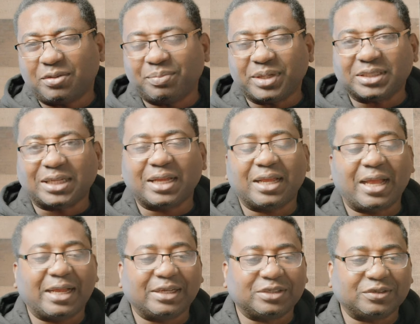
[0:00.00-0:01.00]
base
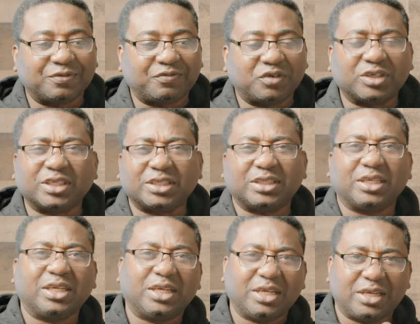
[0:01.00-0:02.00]
ISO for the
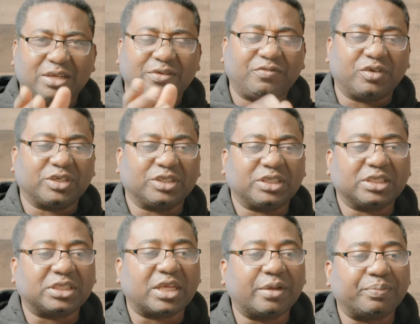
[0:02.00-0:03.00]

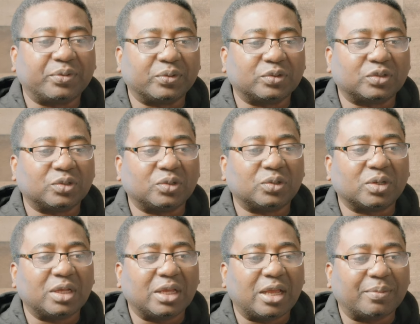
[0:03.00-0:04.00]
6K Pro. So
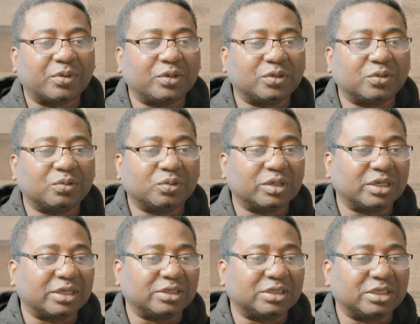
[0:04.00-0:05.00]
I'm going to, you
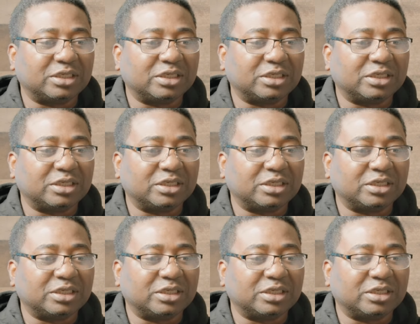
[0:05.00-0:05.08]
see this